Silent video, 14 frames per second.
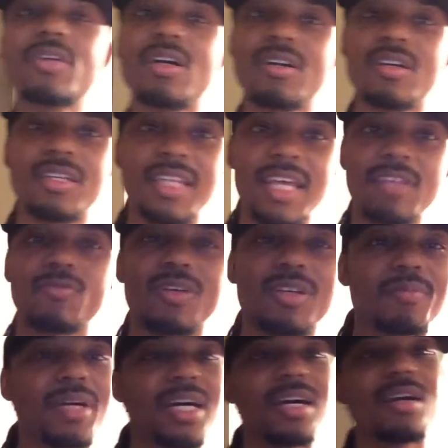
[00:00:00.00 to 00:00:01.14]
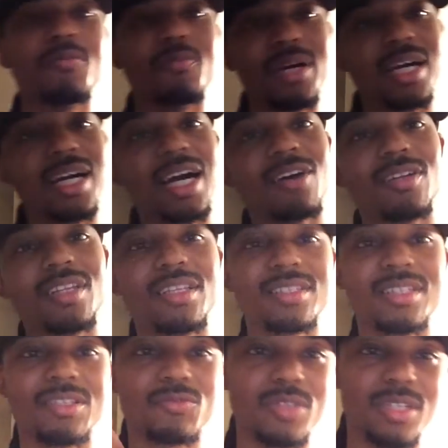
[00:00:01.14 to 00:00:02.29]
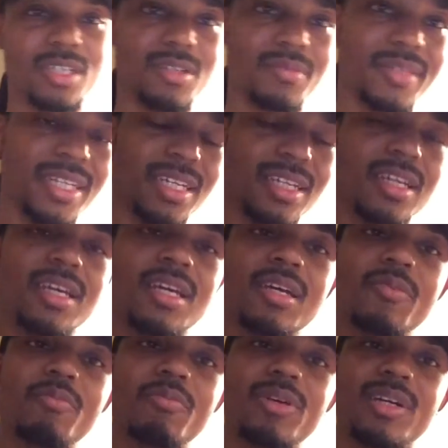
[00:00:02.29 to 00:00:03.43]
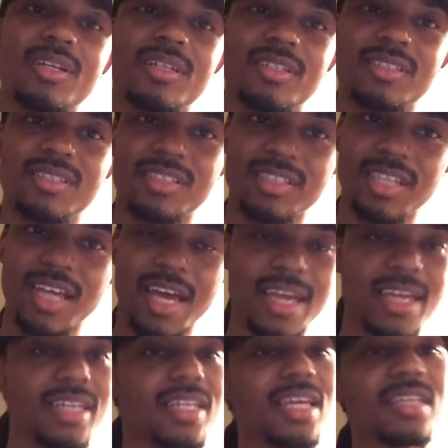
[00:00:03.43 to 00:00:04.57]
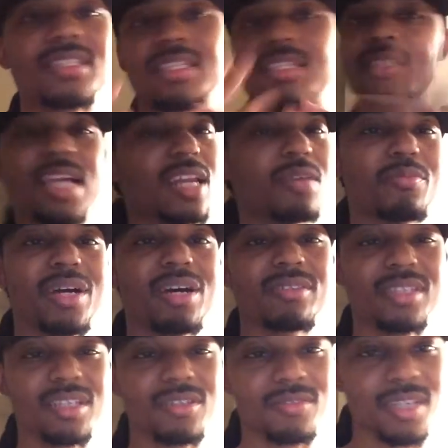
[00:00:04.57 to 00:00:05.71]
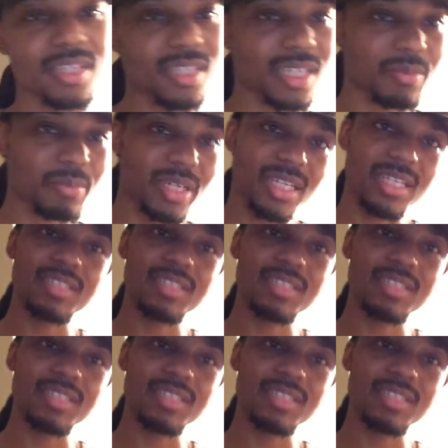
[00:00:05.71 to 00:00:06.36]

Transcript: of y'all, cause that's one of my outlets as well, man. But like it's not about that right now, man.